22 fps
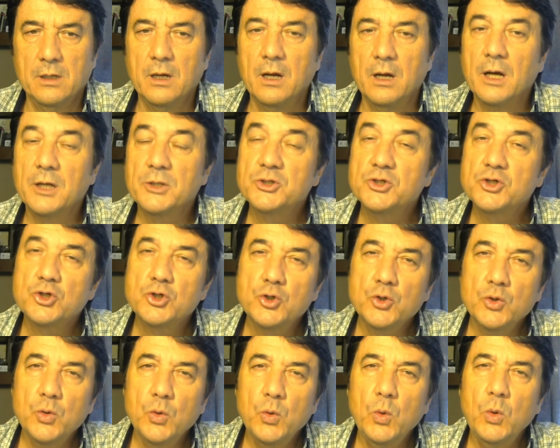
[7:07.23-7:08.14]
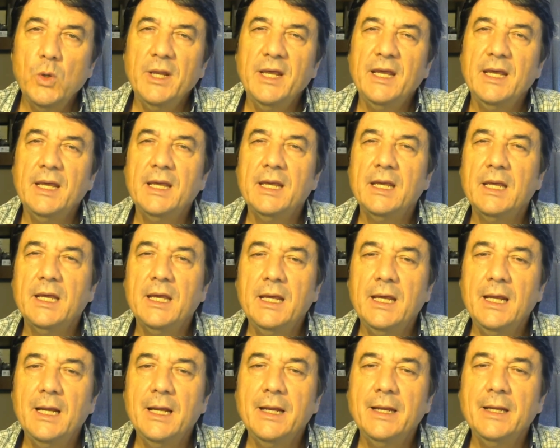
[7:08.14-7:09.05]
a truly
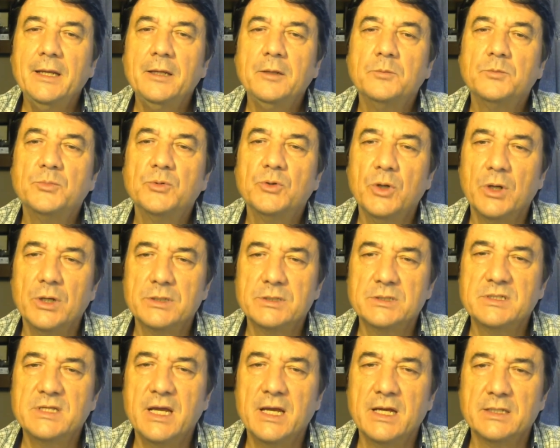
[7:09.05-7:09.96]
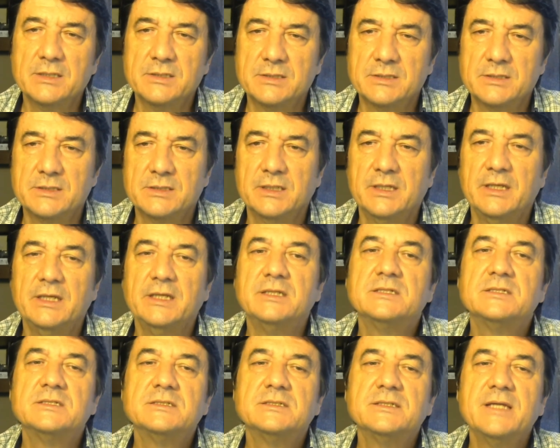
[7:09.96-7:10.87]
healing process
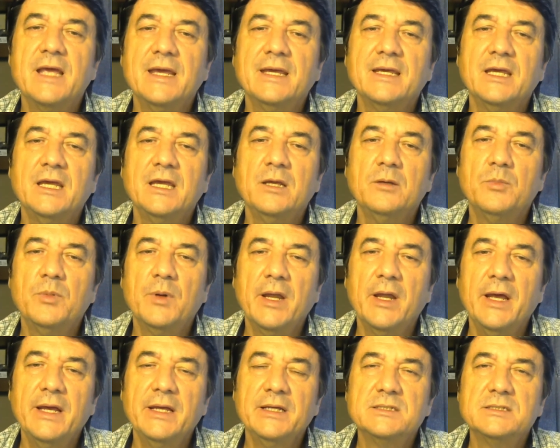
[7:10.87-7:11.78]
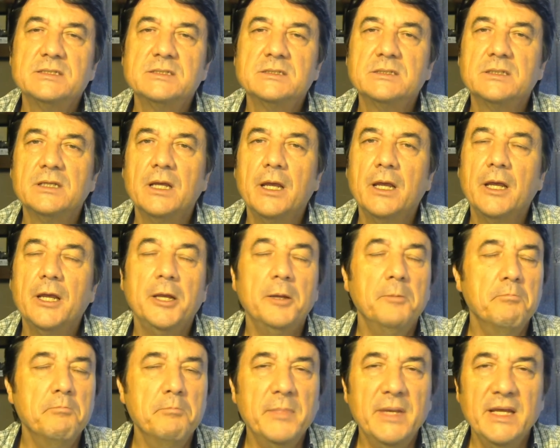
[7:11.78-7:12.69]
is taking place
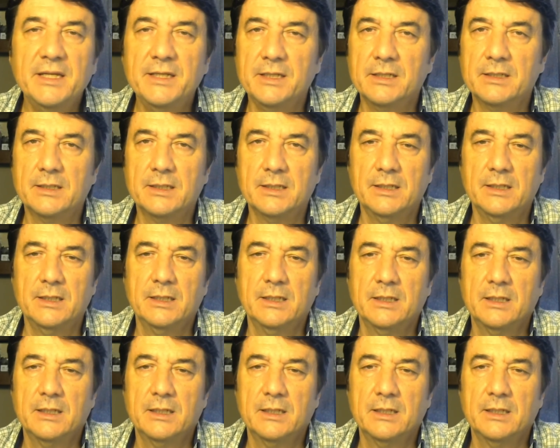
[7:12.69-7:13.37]
immediately.